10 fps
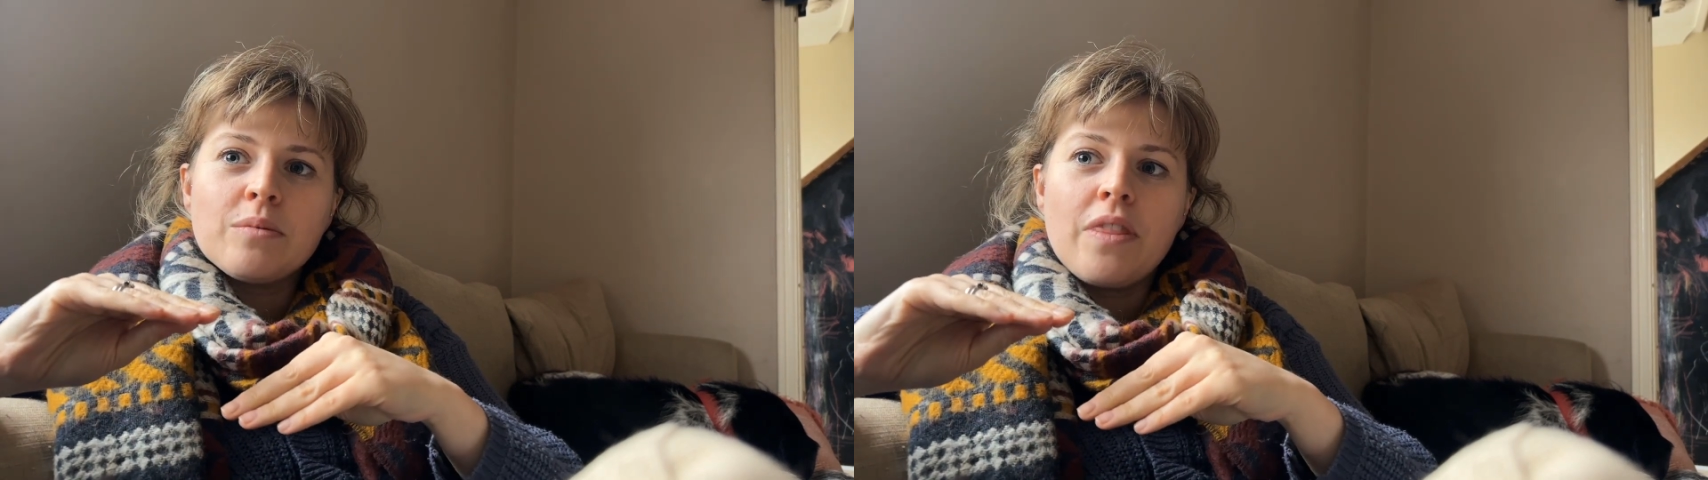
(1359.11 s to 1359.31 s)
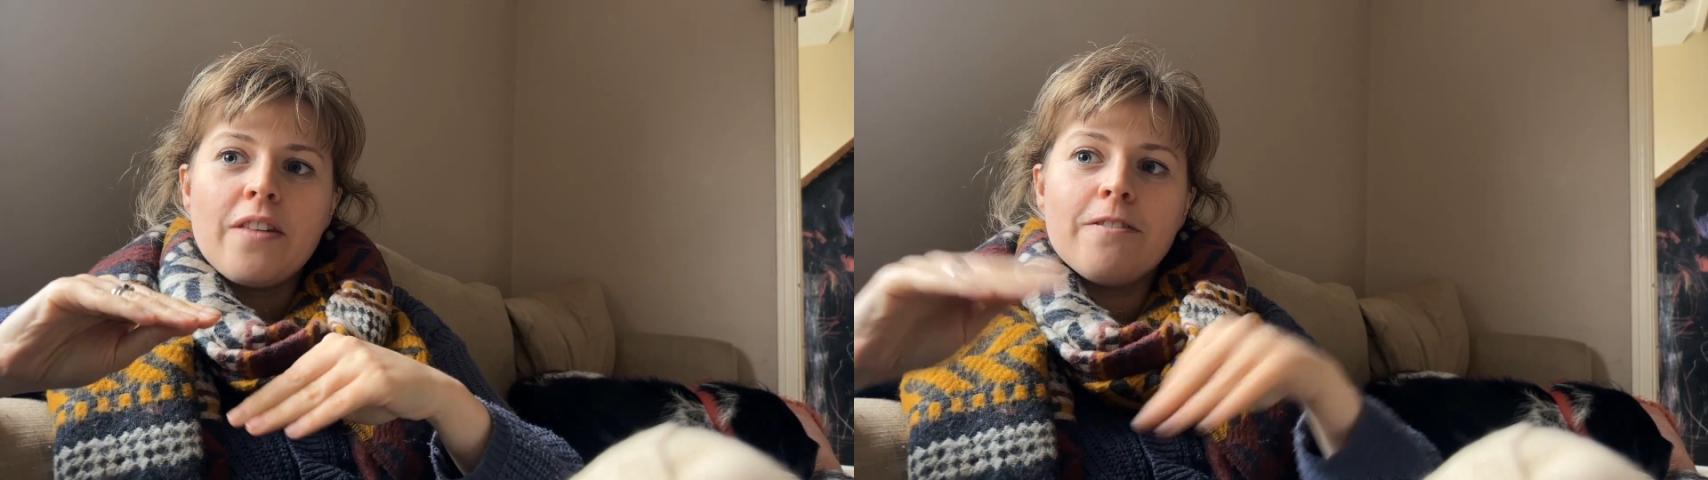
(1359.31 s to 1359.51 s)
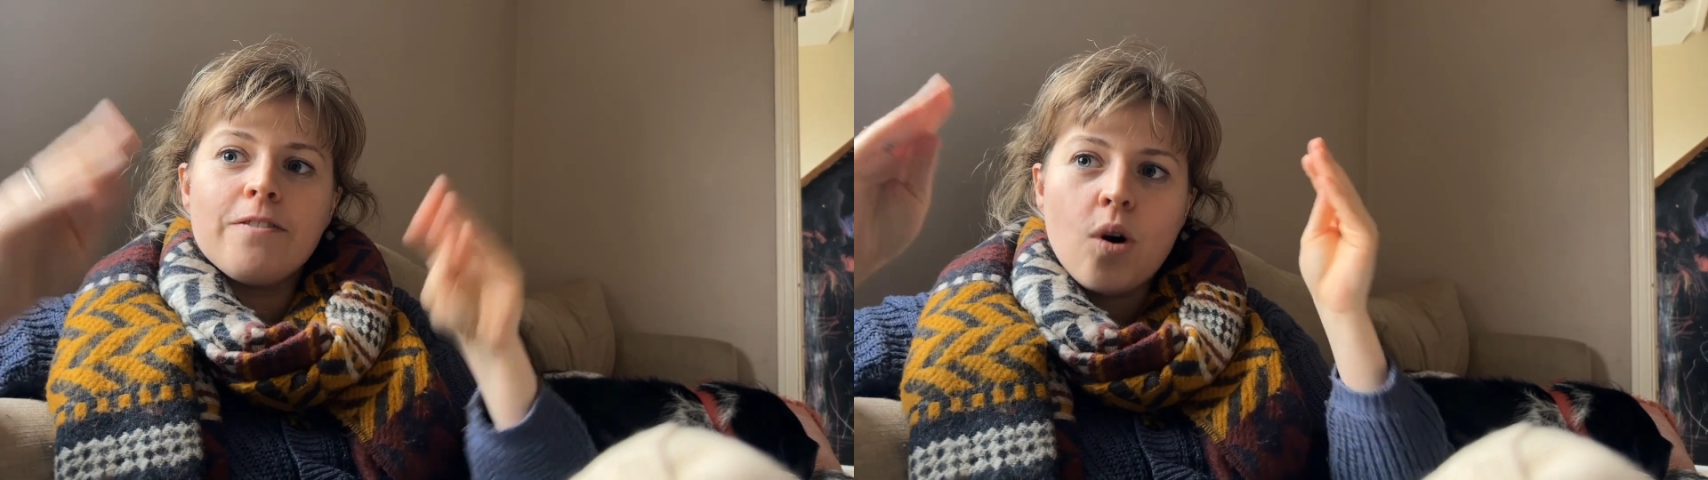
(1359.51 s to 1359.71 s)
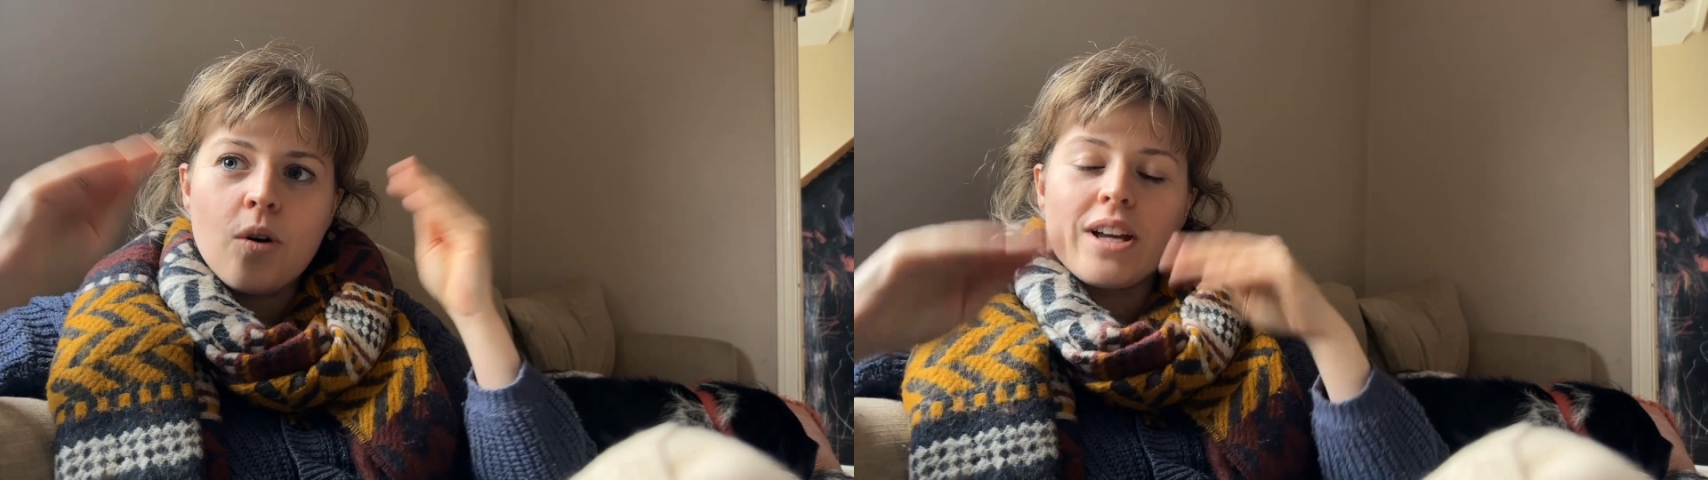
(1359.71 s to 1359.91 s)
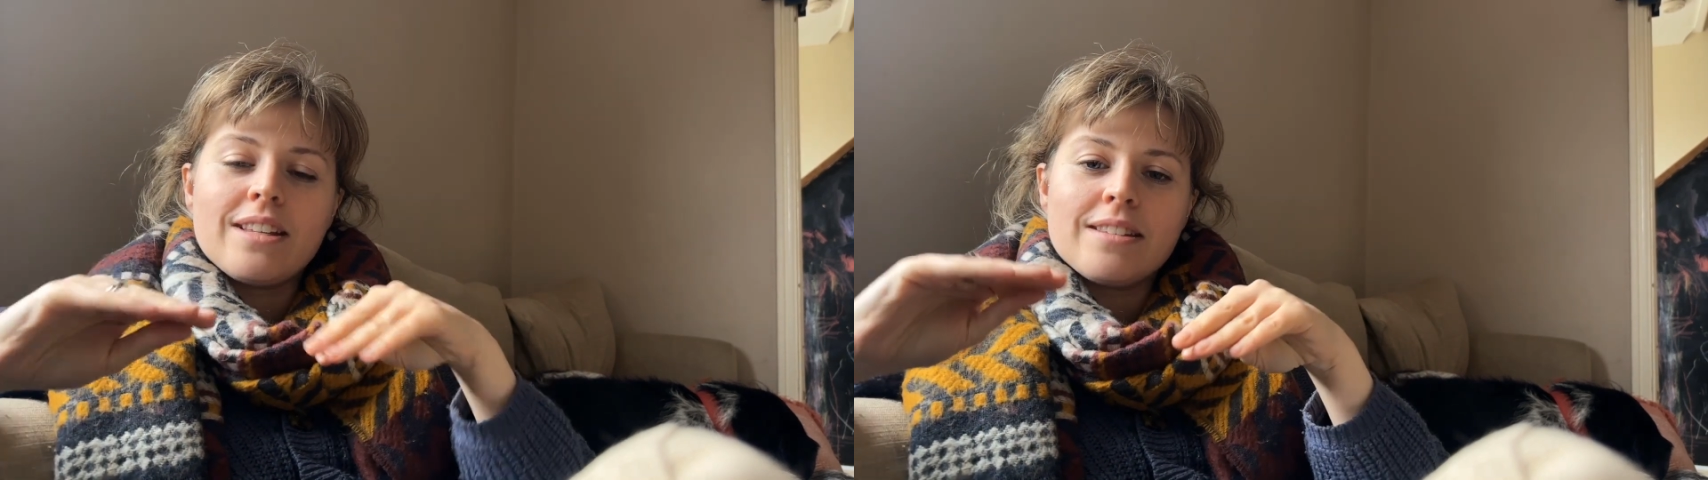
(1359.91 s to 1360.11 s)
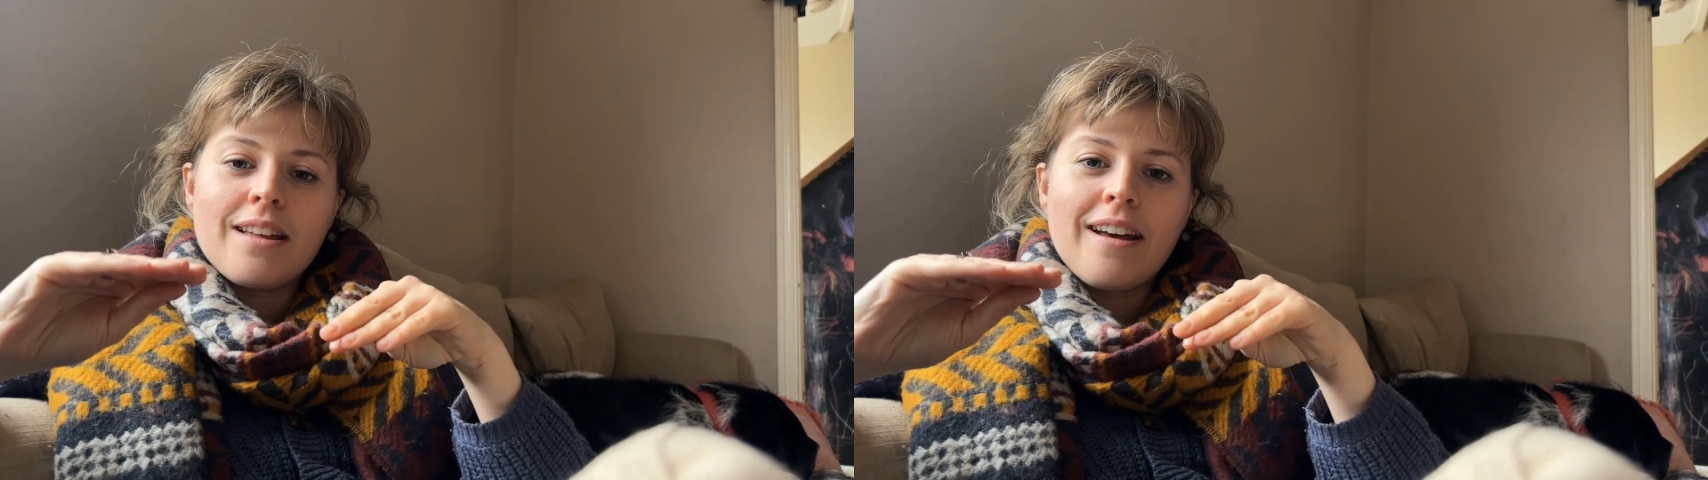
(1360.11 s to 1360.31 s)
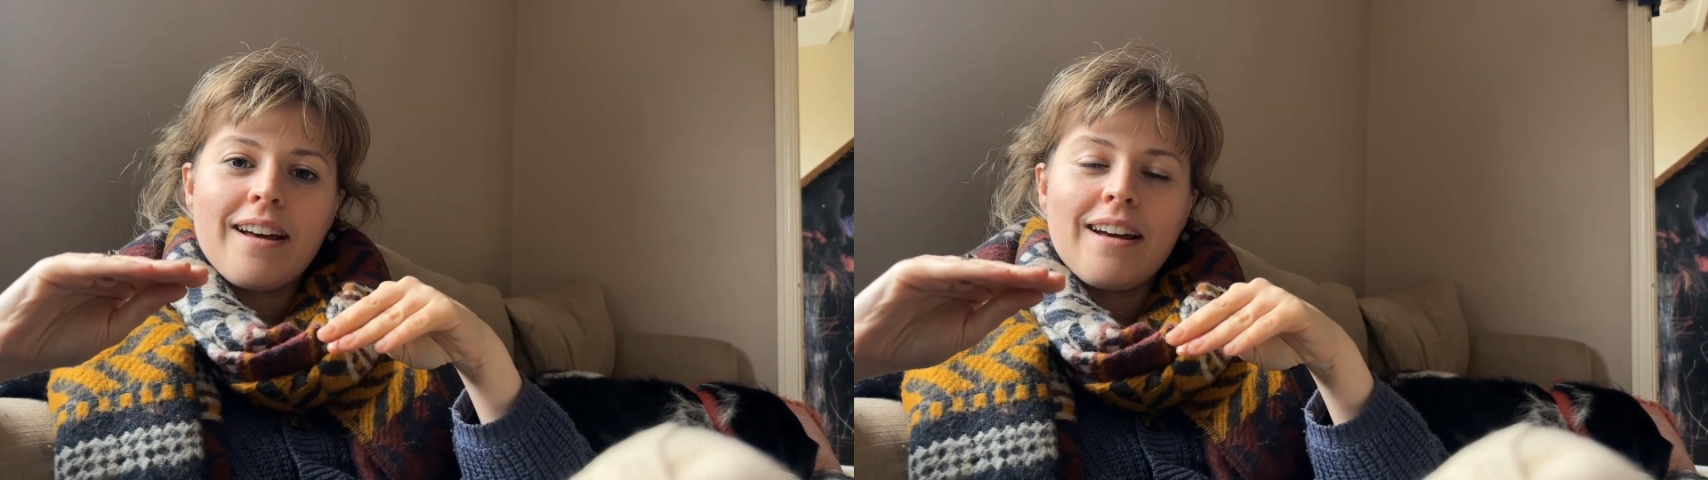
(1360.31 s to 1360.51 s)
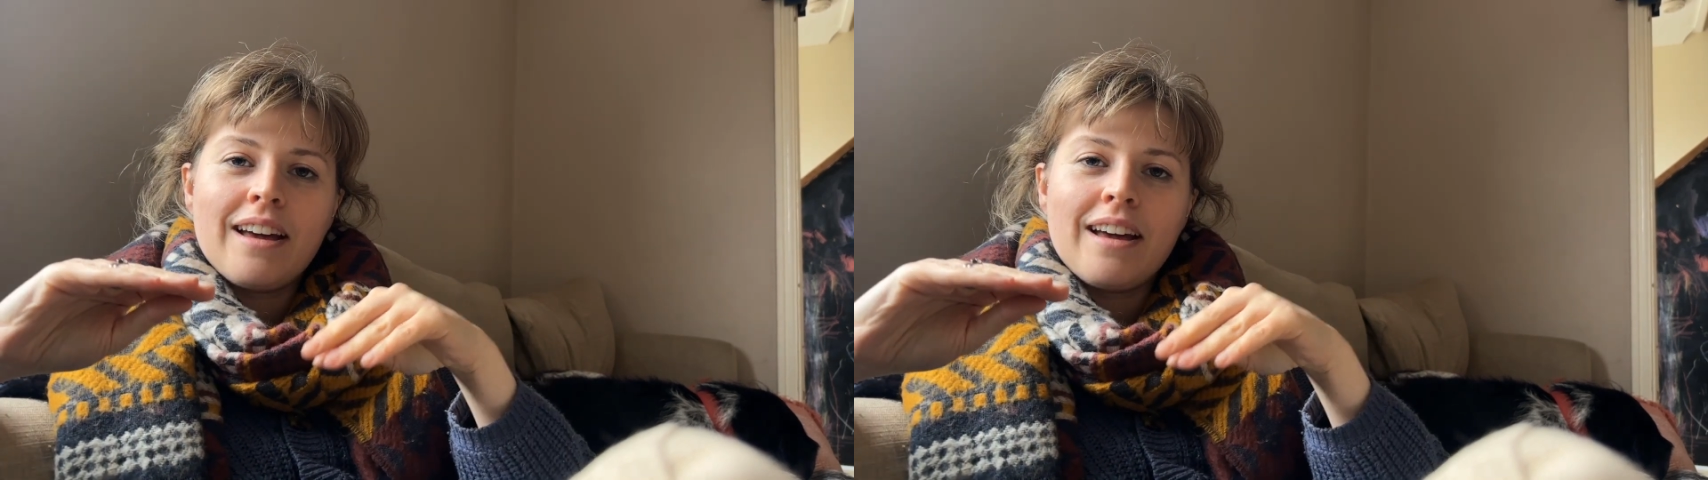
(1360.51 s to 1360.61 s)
when the fog is there.